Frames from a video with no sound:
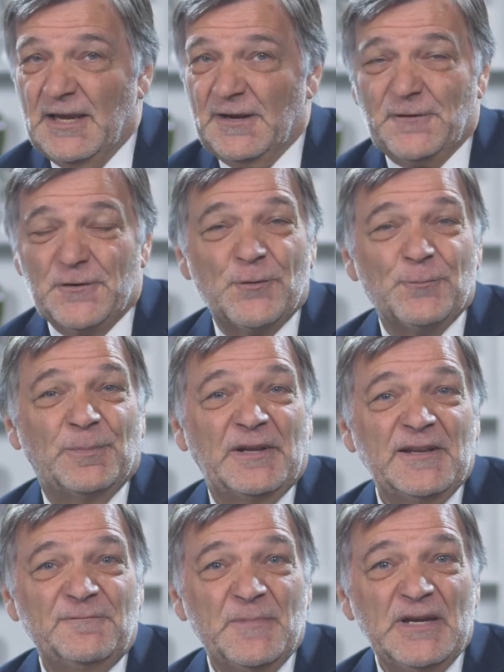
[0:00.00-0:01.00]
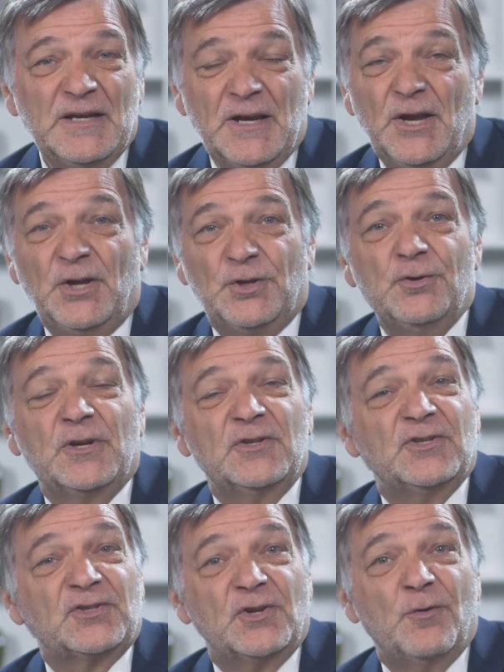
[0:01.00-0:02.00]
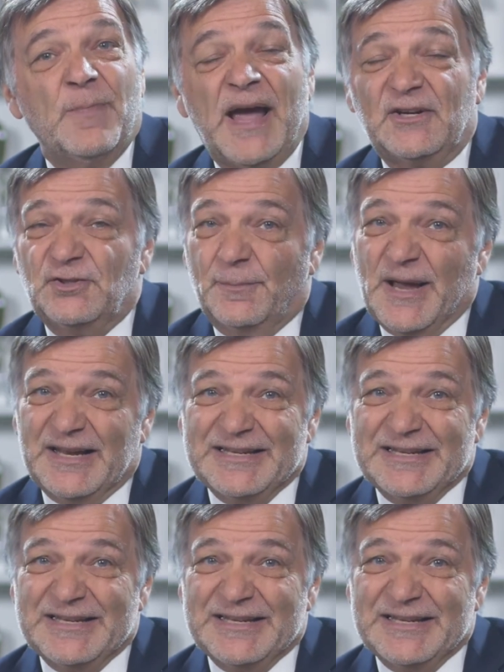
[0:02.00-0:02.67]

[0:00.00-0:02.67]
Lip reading: If you don't believe me, you can just go back to about